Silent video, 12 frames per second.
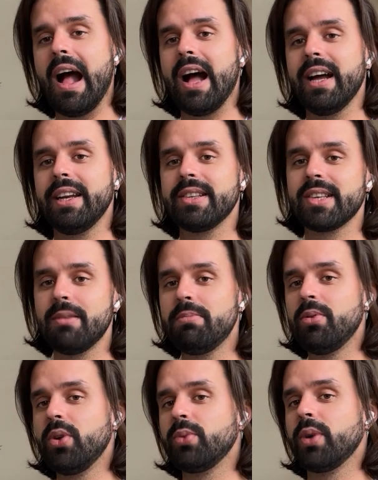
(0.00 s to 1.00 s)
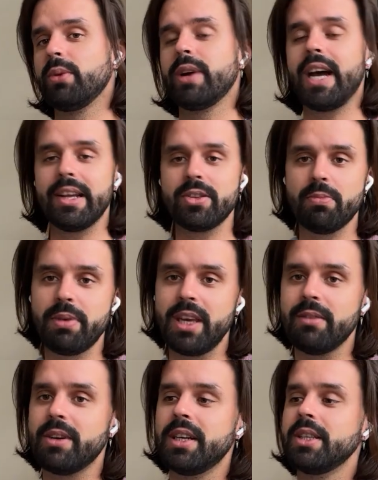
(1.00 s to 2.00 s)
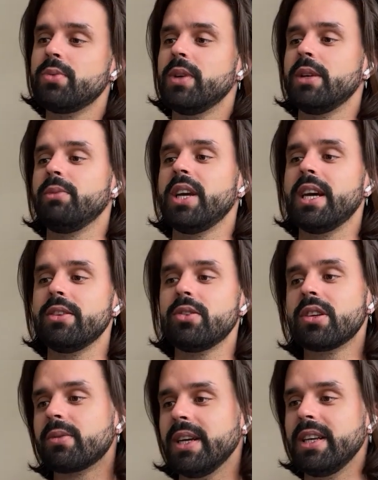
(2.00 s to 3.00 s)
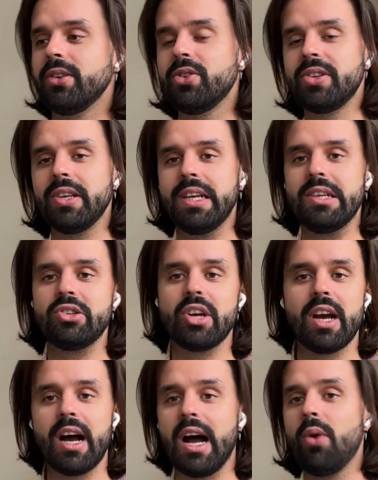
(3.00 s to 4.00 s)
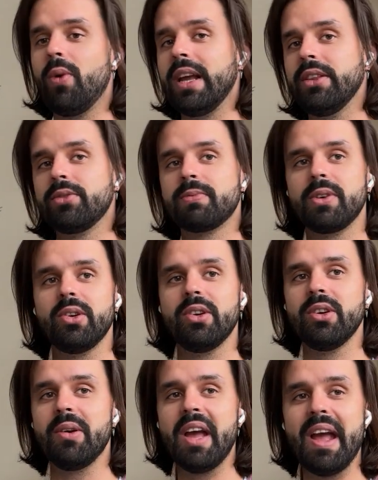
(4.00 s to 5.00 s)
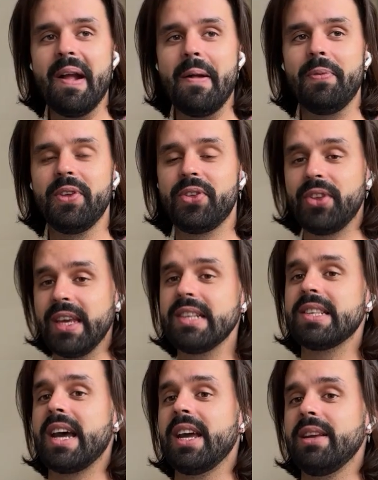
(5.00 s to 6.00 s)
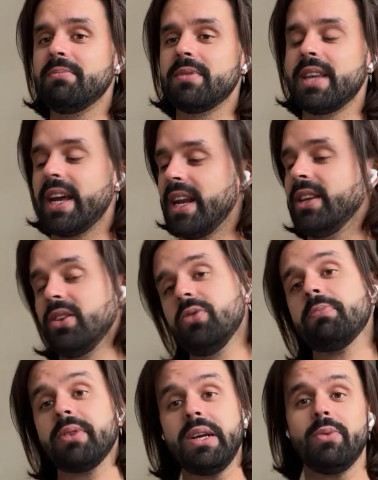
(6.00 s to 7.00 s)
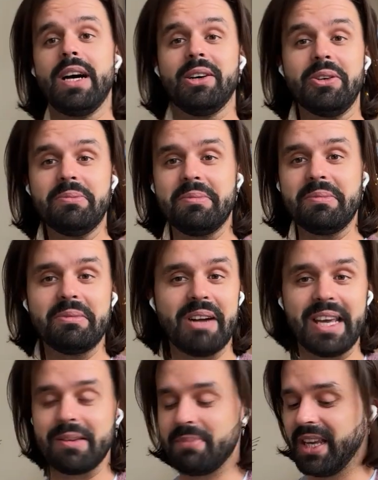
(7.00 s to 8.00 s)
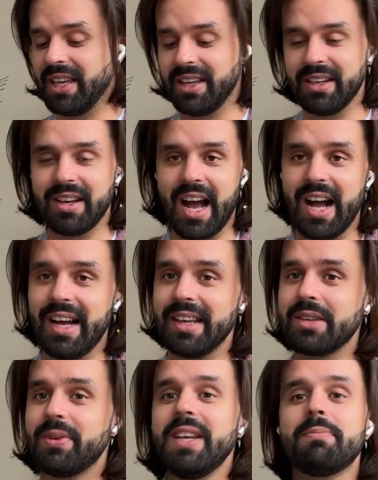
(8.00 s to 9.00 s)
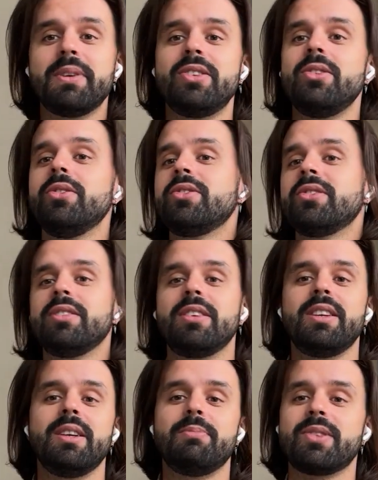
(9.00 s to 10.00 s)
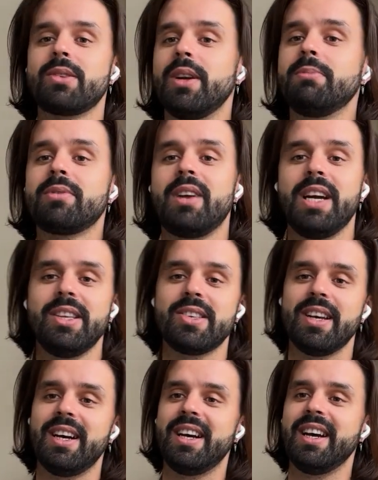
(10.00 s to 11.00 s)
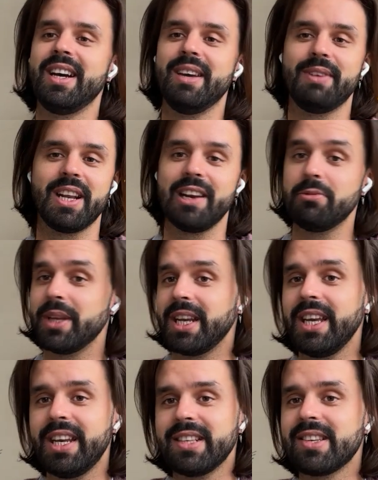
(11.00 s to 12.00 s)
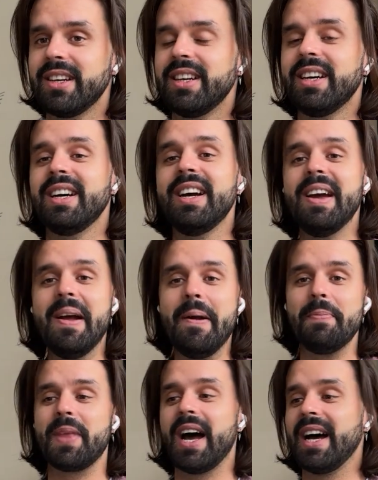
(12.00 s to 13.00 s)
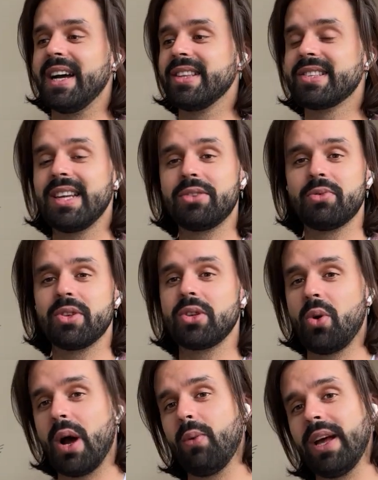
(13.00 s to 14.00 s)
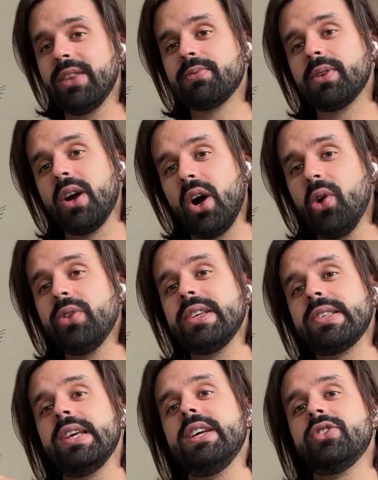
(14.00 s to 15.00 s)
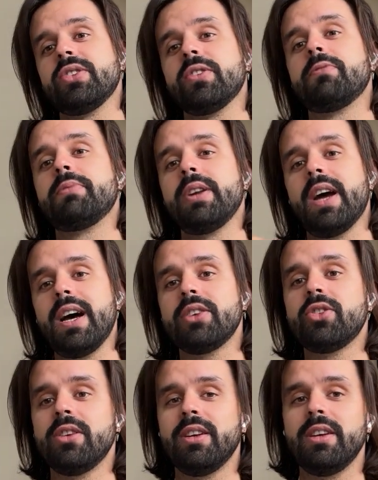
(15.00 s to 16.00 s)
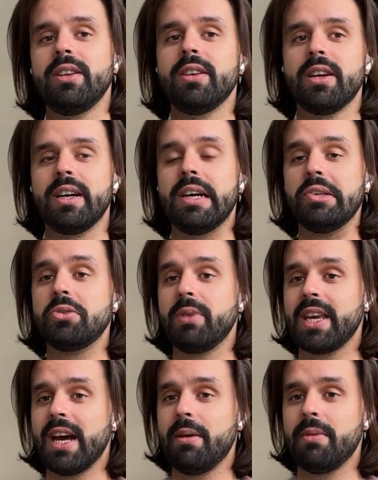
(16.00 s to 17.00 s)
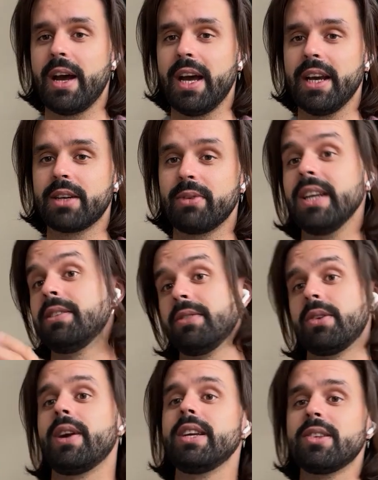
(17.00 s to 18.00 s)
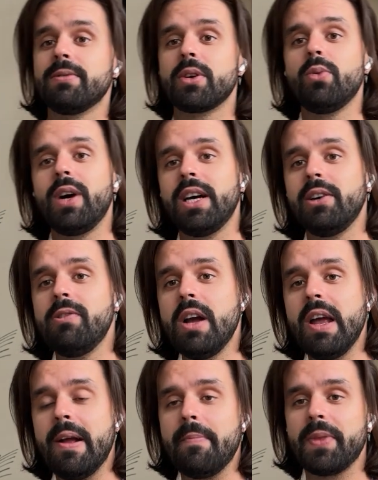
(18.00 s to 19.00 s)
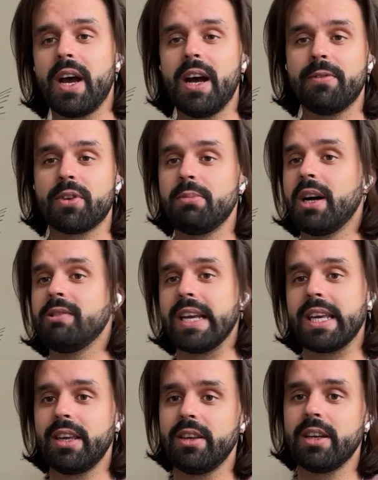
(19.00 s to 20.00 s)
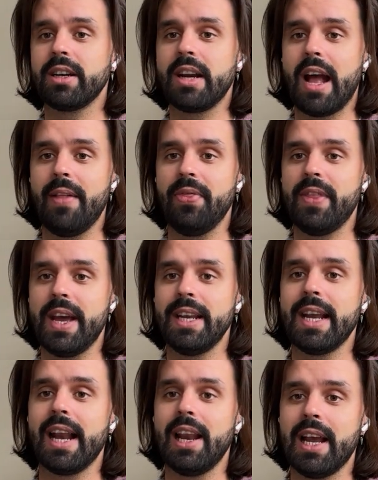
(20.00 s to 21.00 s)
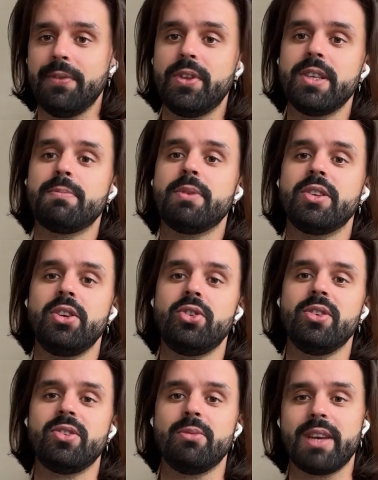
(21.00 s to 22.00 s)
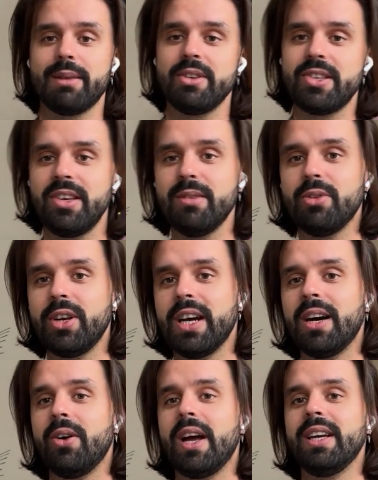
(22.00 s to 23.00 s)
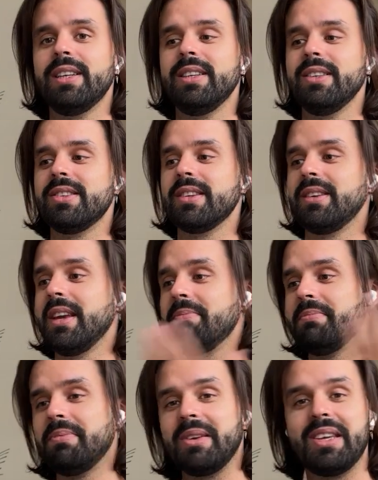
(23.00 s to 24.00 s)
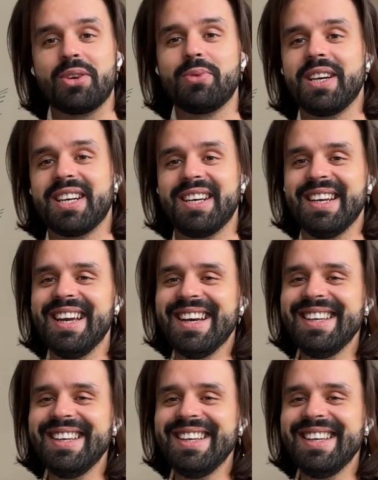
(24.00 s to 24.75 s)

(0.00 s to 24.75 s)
And at some point, when we had to pivot, when we had to create UGC Ninja, I went through the things that I knew pretty well, like being a creative producer, script writer, even a little bit editor, etc. So I went through all the stages of production to become a creative director for a while, for about like a year. And then I left this position to become a CMO now. And here we are.